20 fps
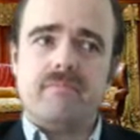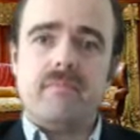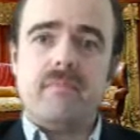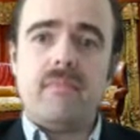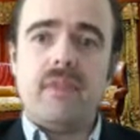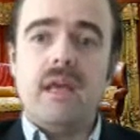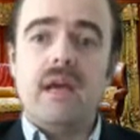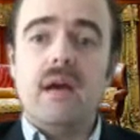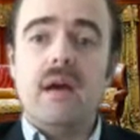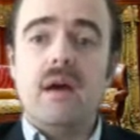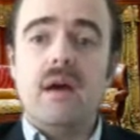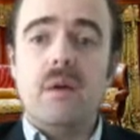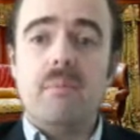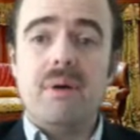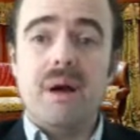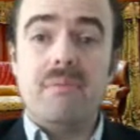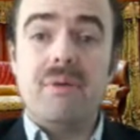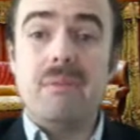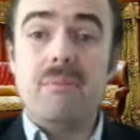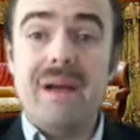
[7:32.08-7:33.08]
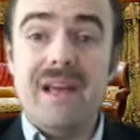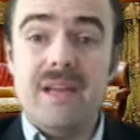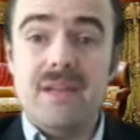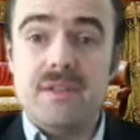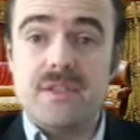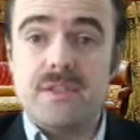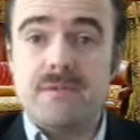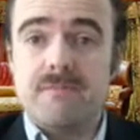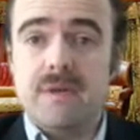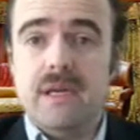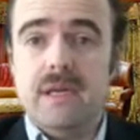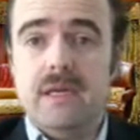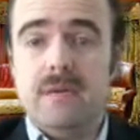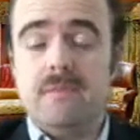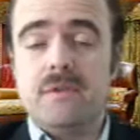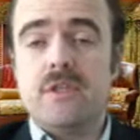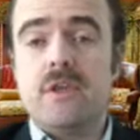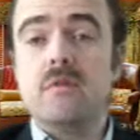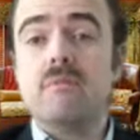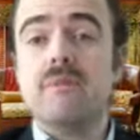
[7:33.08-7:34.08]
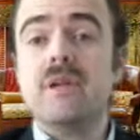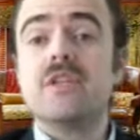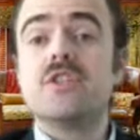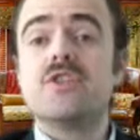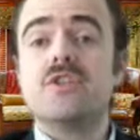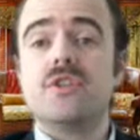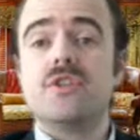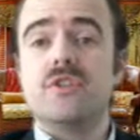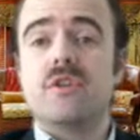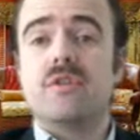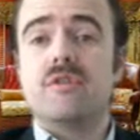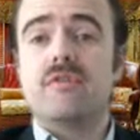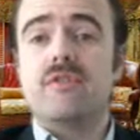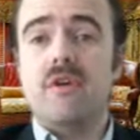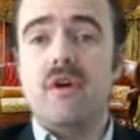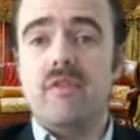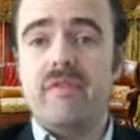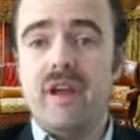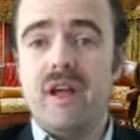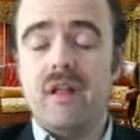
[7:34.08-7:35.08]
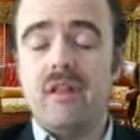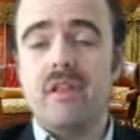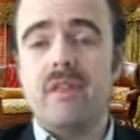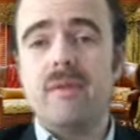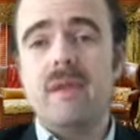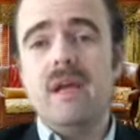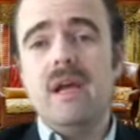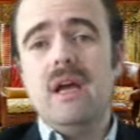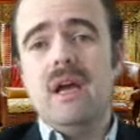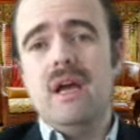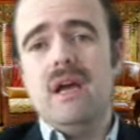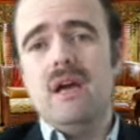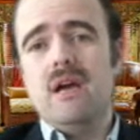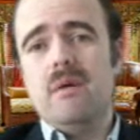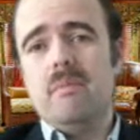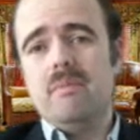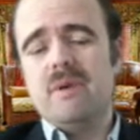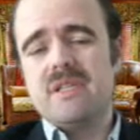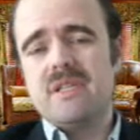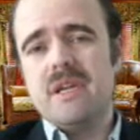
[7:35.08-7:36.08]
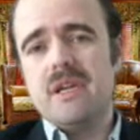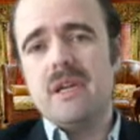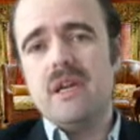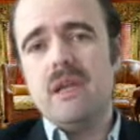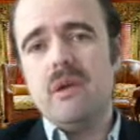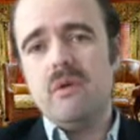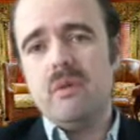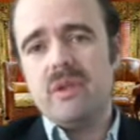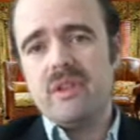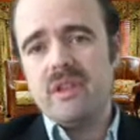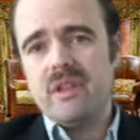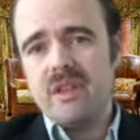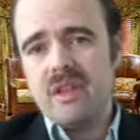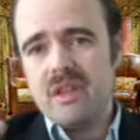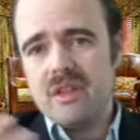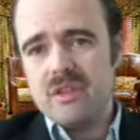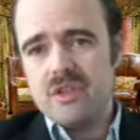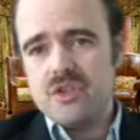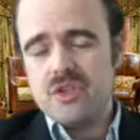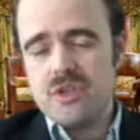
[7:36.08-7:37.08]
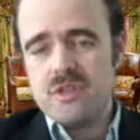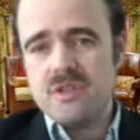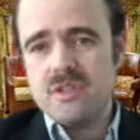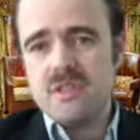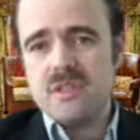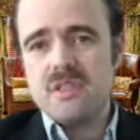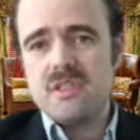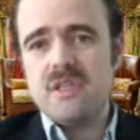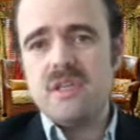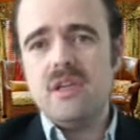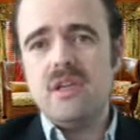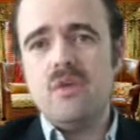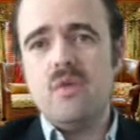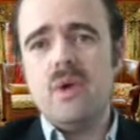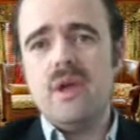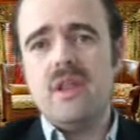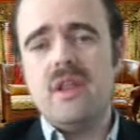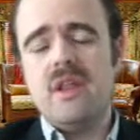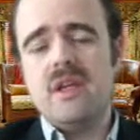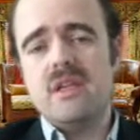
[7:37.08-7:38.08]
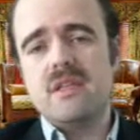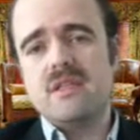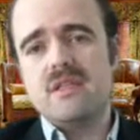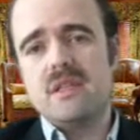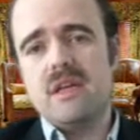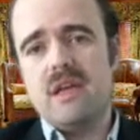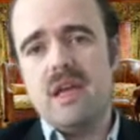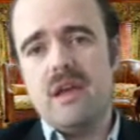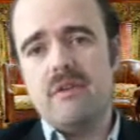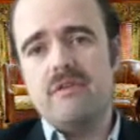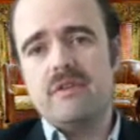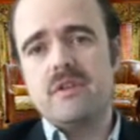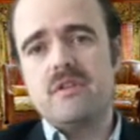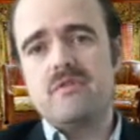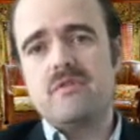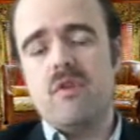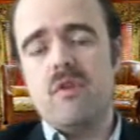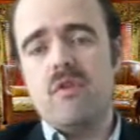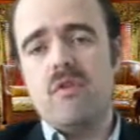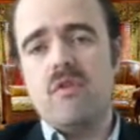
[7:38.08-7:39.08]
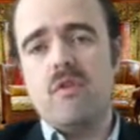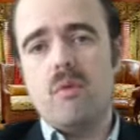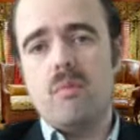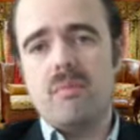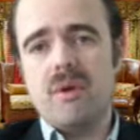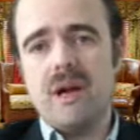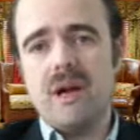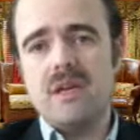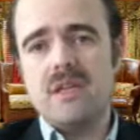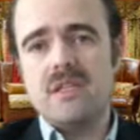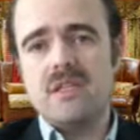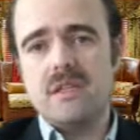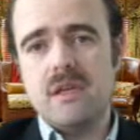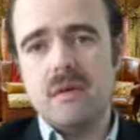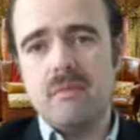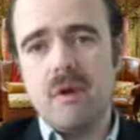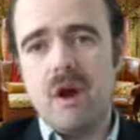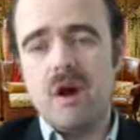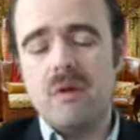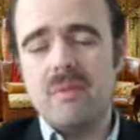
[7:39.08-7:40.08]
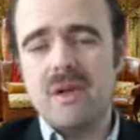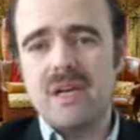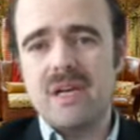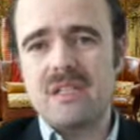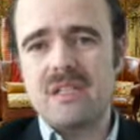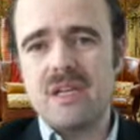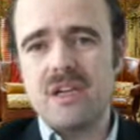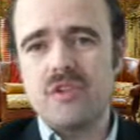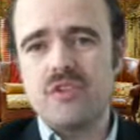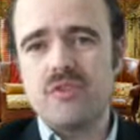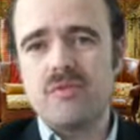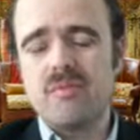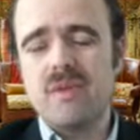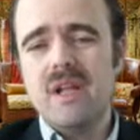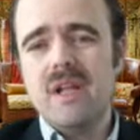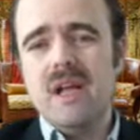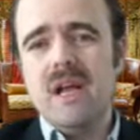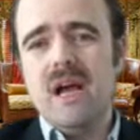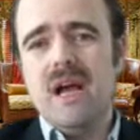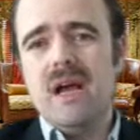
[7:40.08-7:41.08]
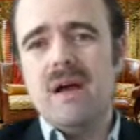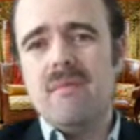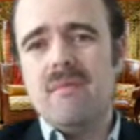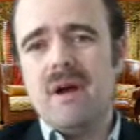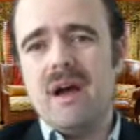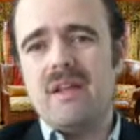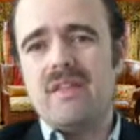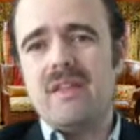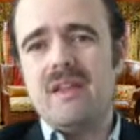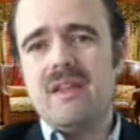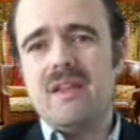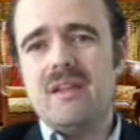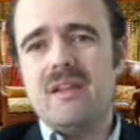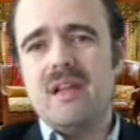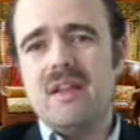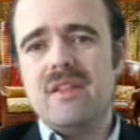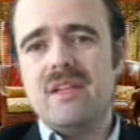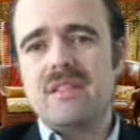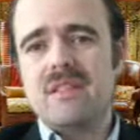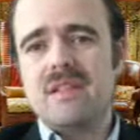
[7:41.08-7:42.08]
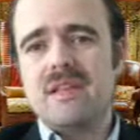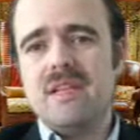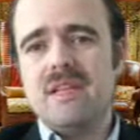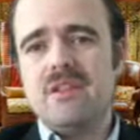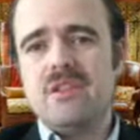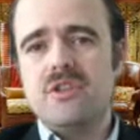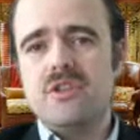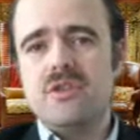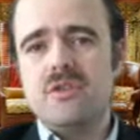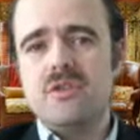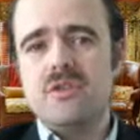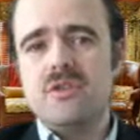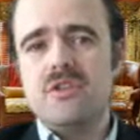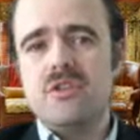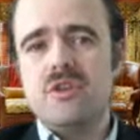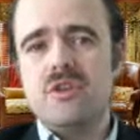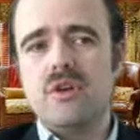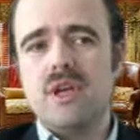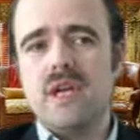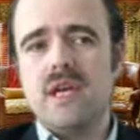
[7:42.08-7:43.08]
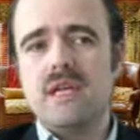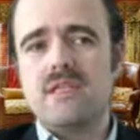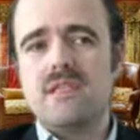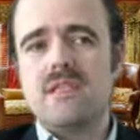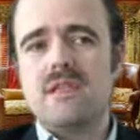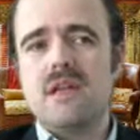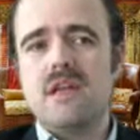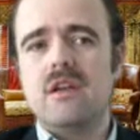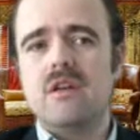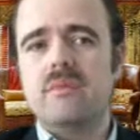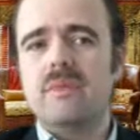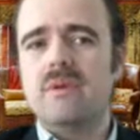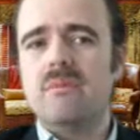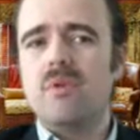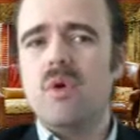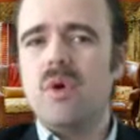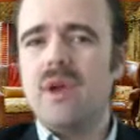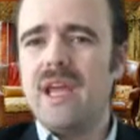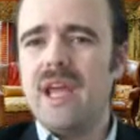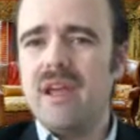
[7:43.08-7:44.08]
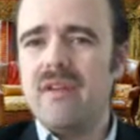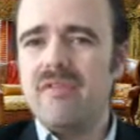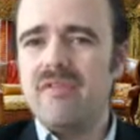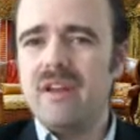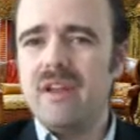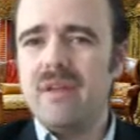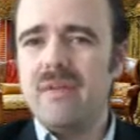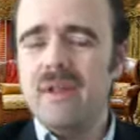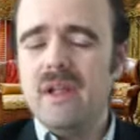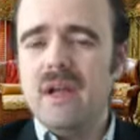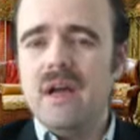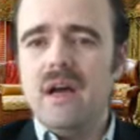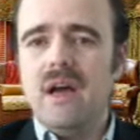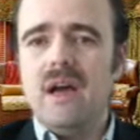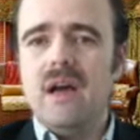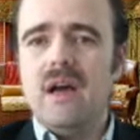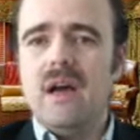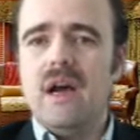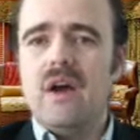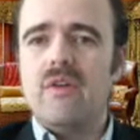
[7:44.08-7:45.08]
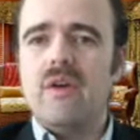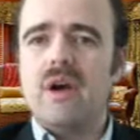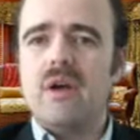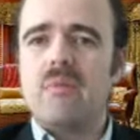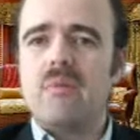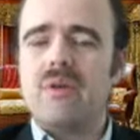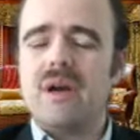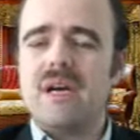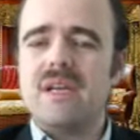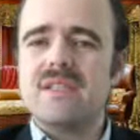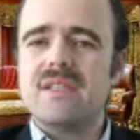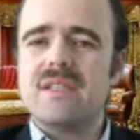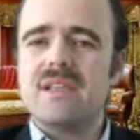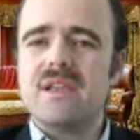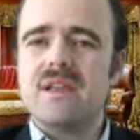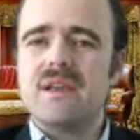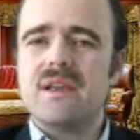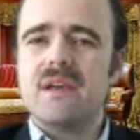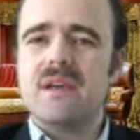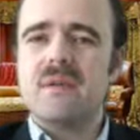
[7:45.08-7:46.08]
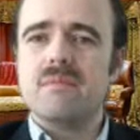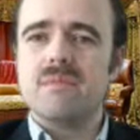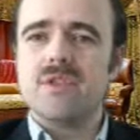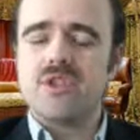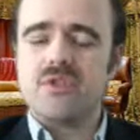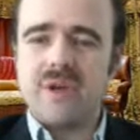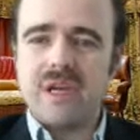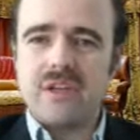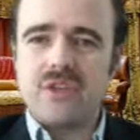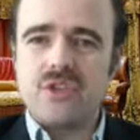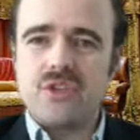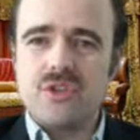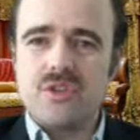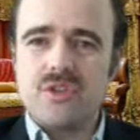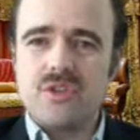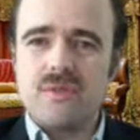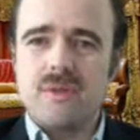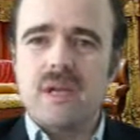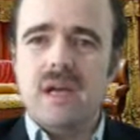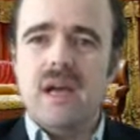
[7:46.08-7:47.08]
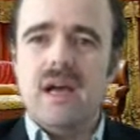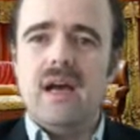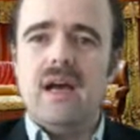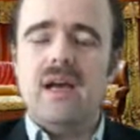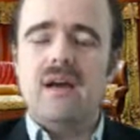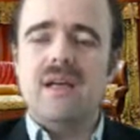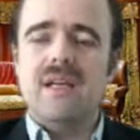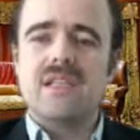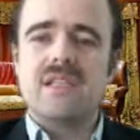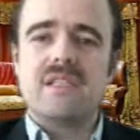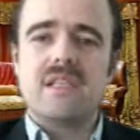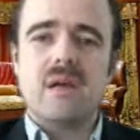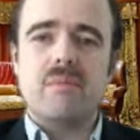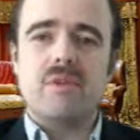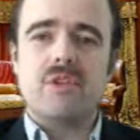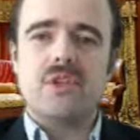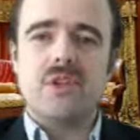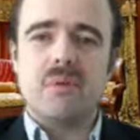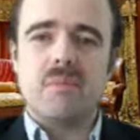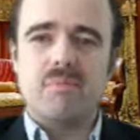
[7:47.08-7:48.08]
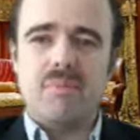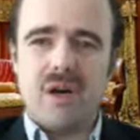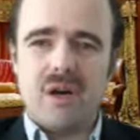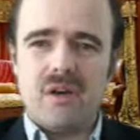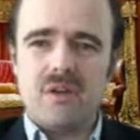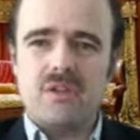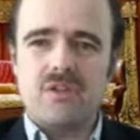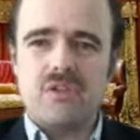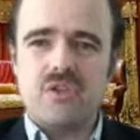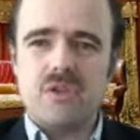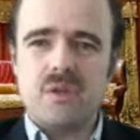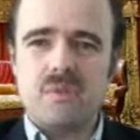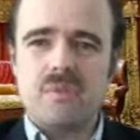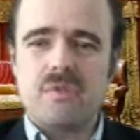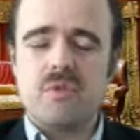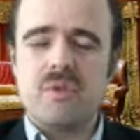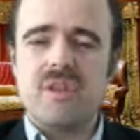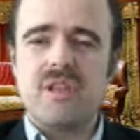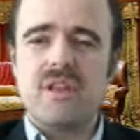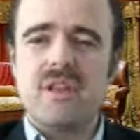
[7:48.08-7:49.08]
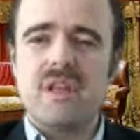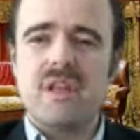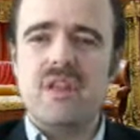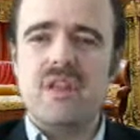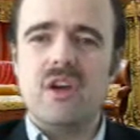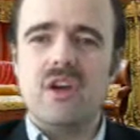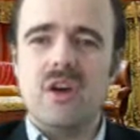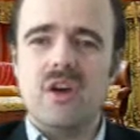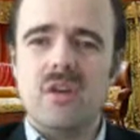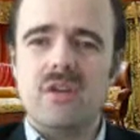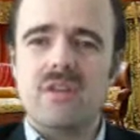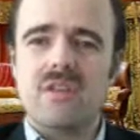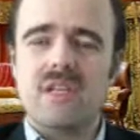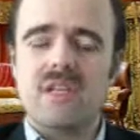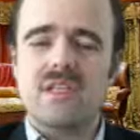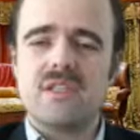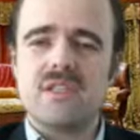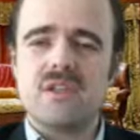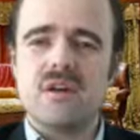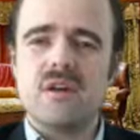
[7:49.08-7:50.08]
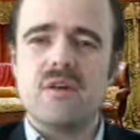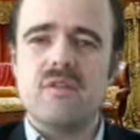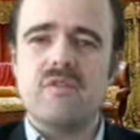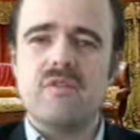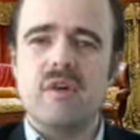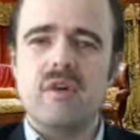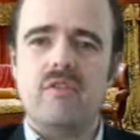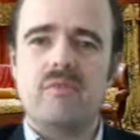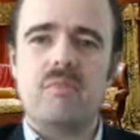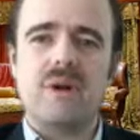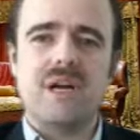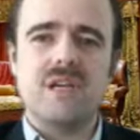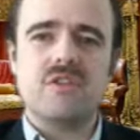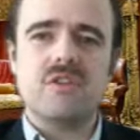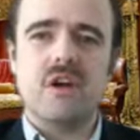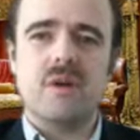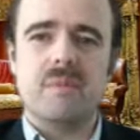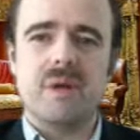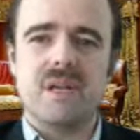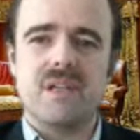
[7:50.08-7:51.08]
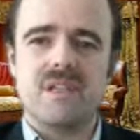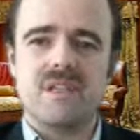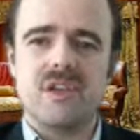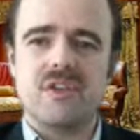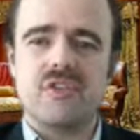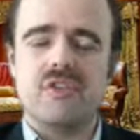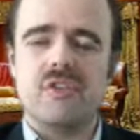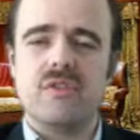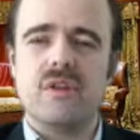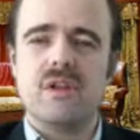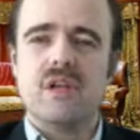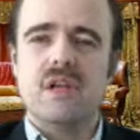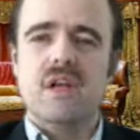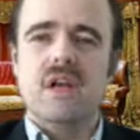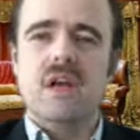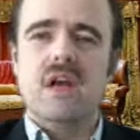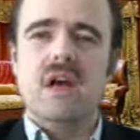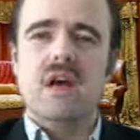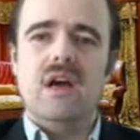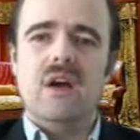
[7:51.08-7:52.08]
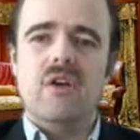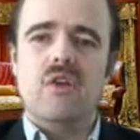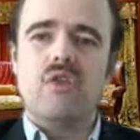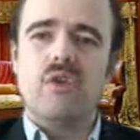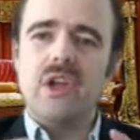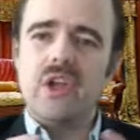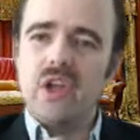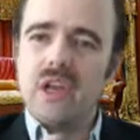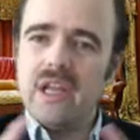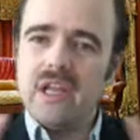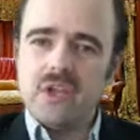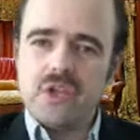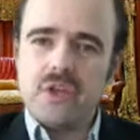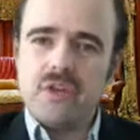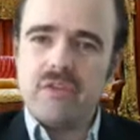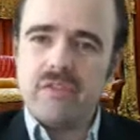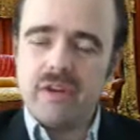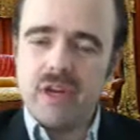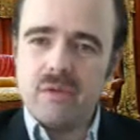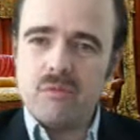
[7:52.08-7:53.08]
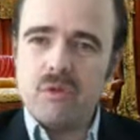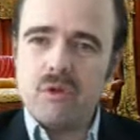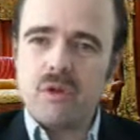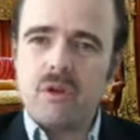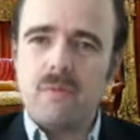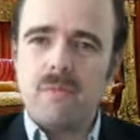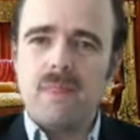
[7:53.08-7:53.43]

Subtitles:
public payers, so ministries of health, particularly within the GCC, where there's efforts for price harmonization. I think there's a need to look at a little bit more carefully around pricing strategies, establishing partnerships within the context of price harmonization, regulatory framework.